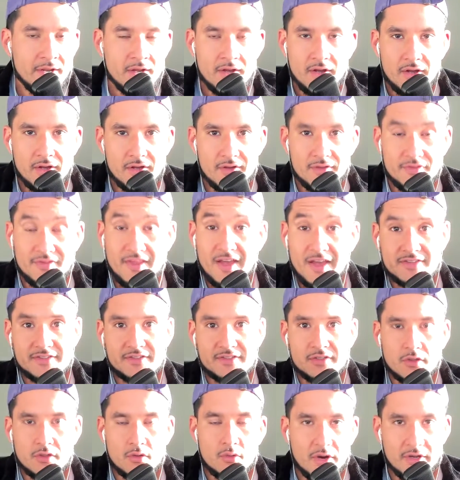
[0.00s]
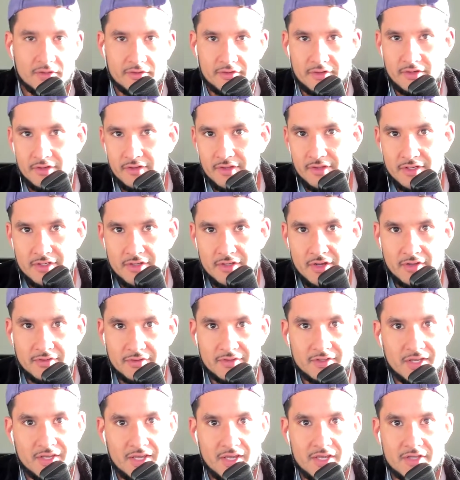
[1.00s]
Uh, that's quite literally not the
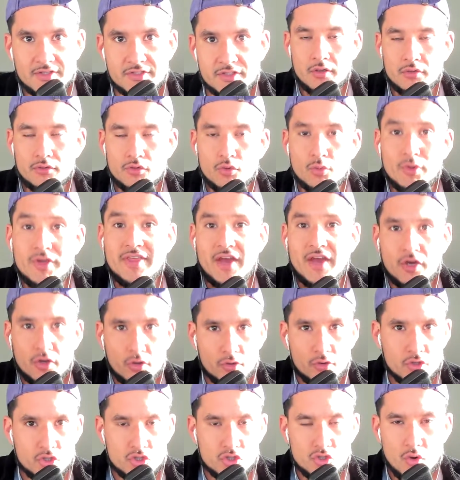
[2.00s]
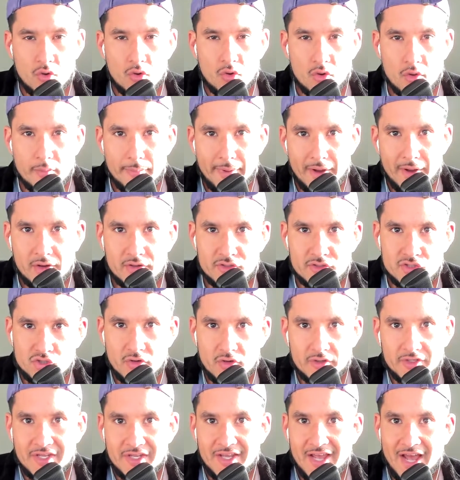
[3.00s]
case. The way that coders go about
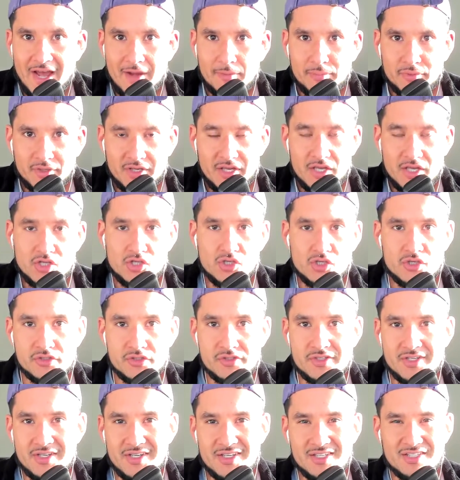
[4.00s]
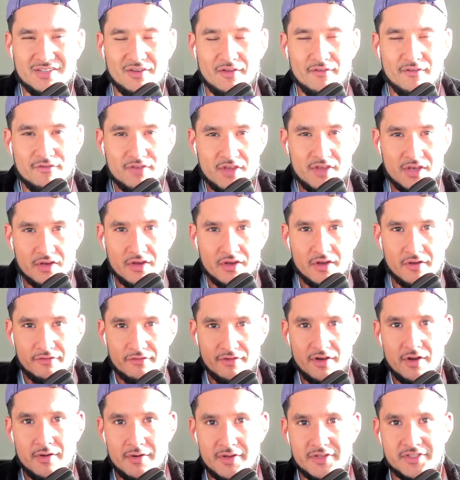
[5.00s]
constructing applications is via a,
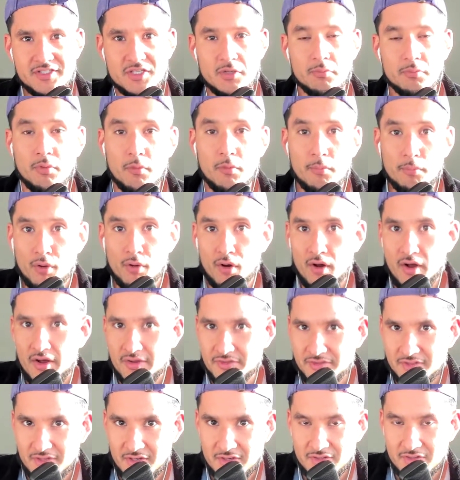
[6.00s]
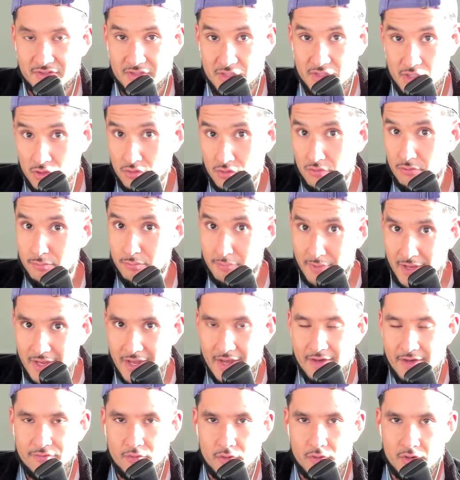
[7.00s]
very simple process. You may
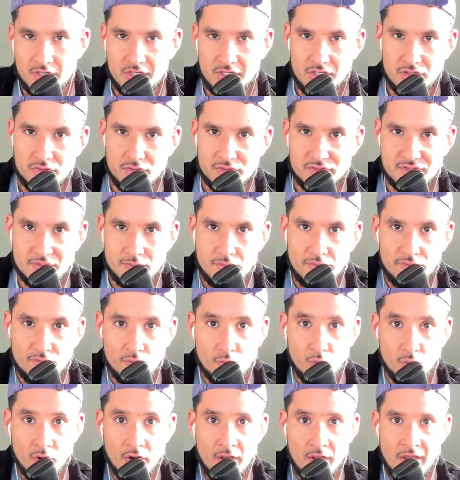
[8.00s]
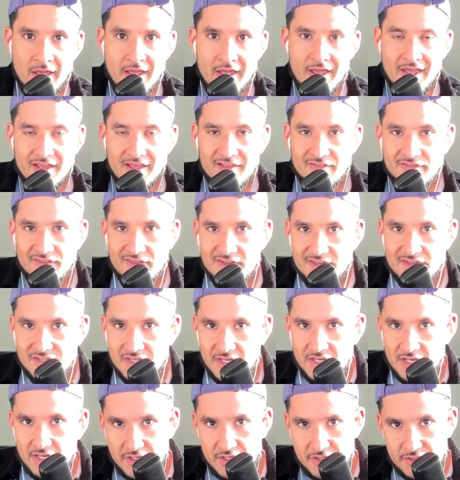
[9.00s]
have already used it before, and this
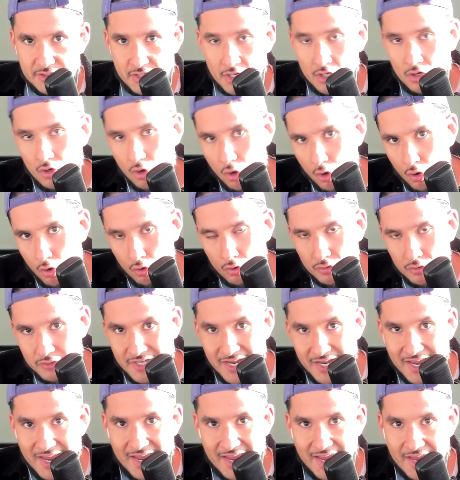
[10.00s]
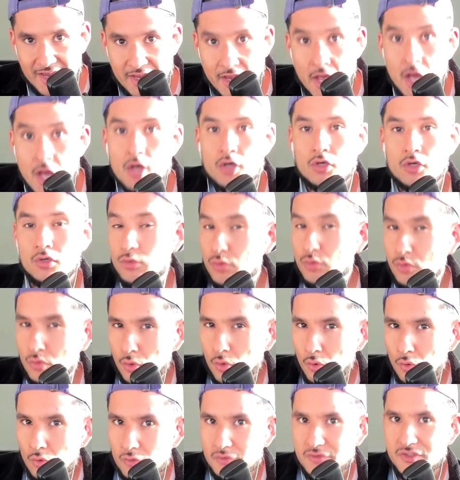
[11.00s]
is called a
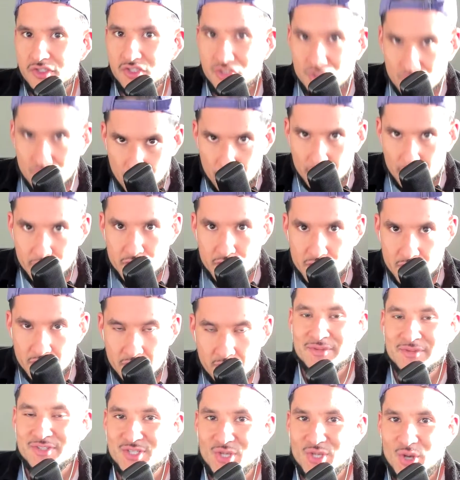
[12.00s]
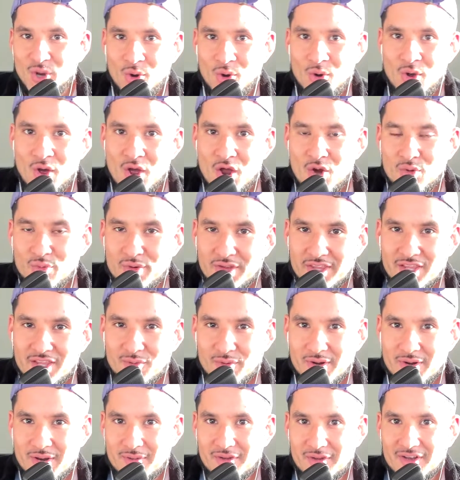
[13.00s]
Google search. So, really,
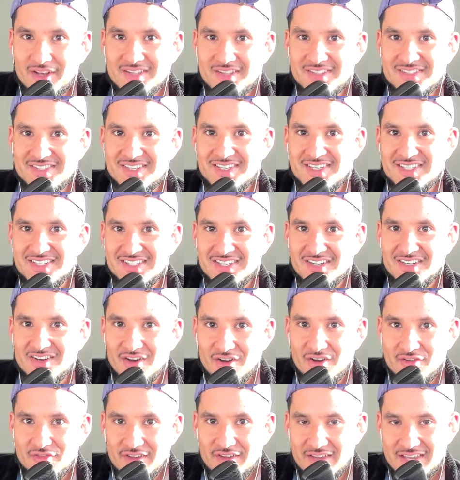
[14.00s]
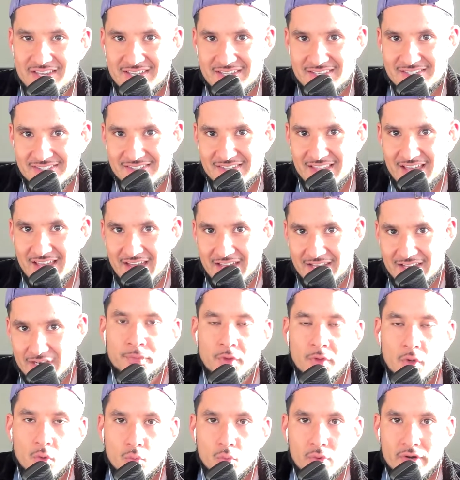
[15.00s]
what it consists of is that
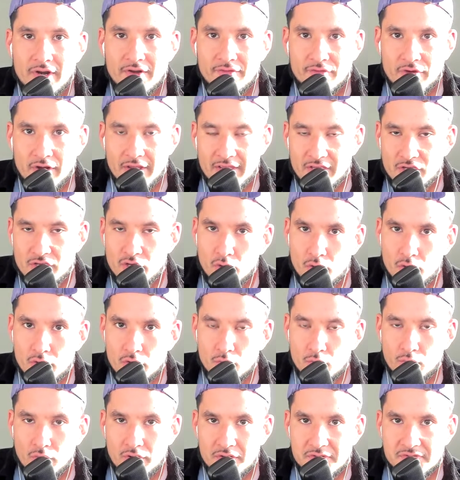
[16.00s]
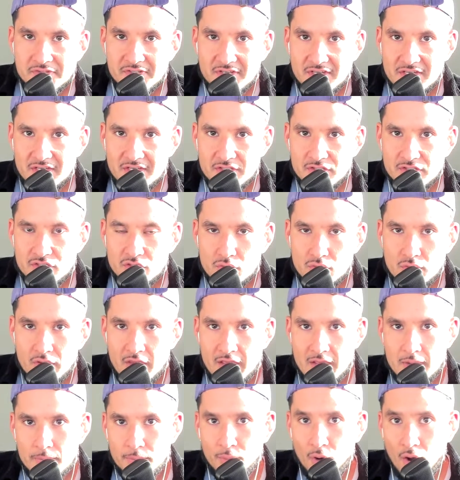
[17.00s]
whenever a coder runs into
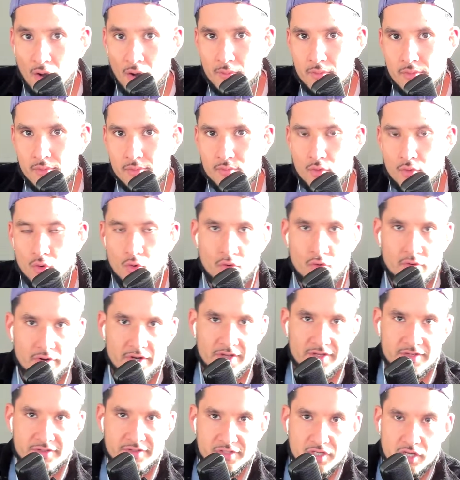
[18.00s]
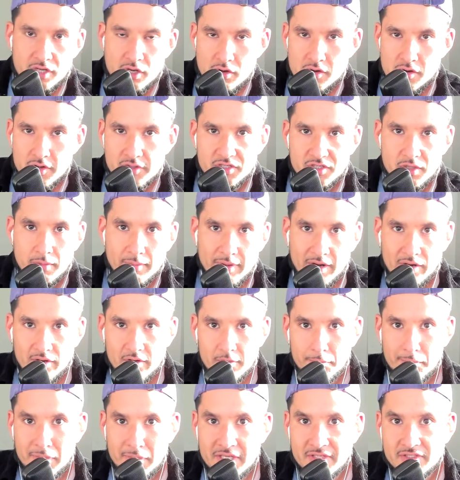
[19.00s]
a problem or is curious about a
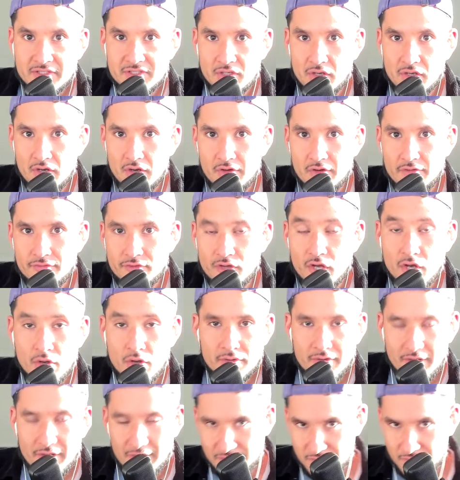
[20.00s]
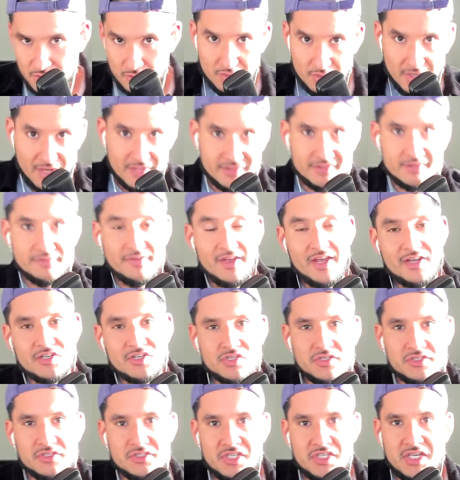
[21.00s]
piece of code, as you guys have
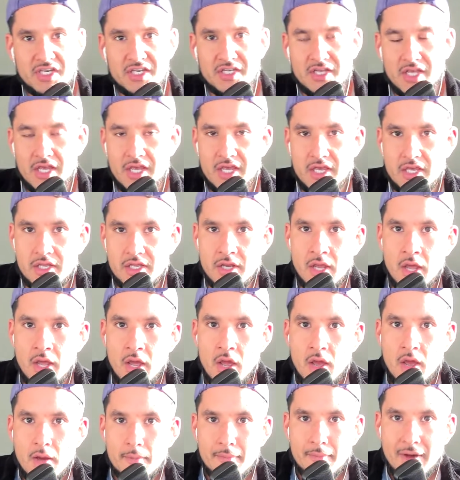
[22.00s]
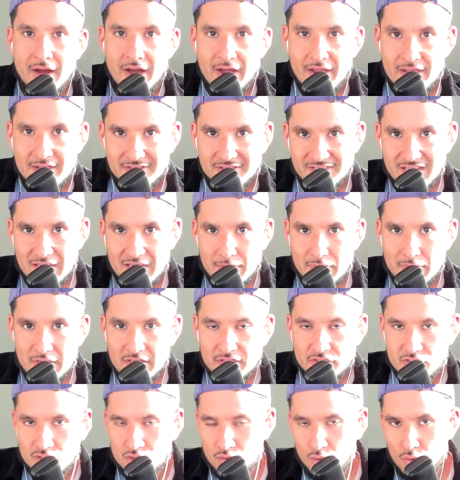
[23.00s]
actually seen in my Escaping
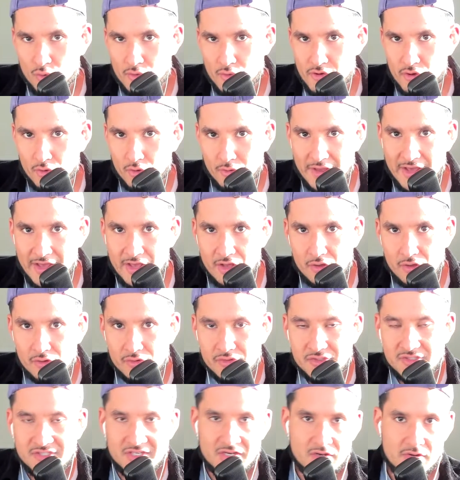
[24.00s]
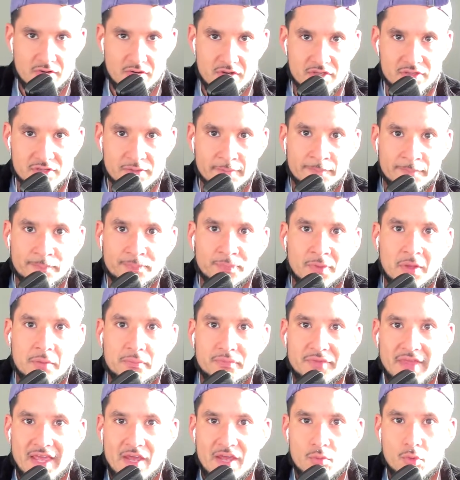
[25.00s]
Tutorial Hell series,
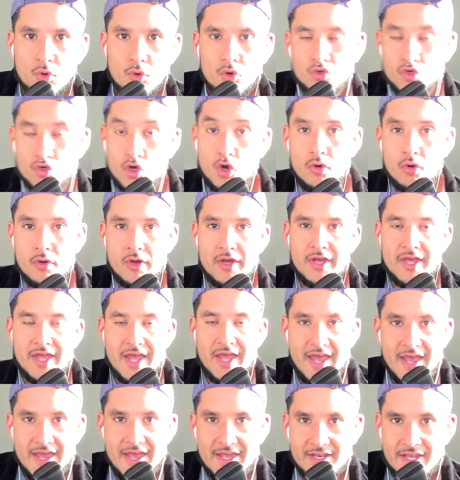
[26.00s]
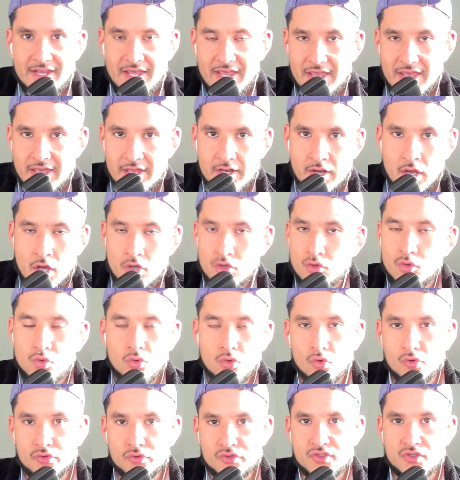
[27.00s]
they will go ahead and
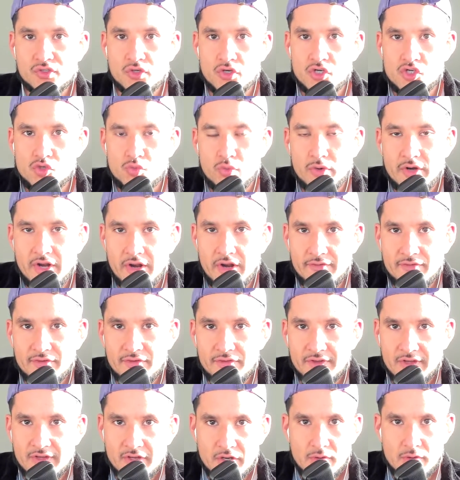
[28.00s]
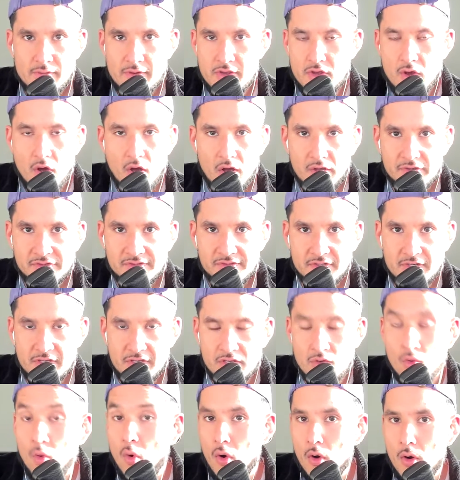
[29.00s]
Google search whatever the curiosity
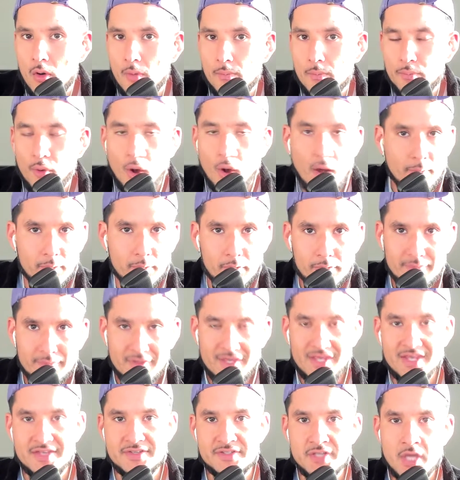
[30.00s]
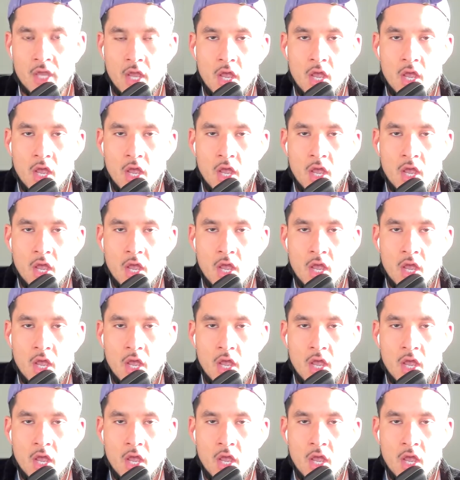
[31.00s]
or problem is.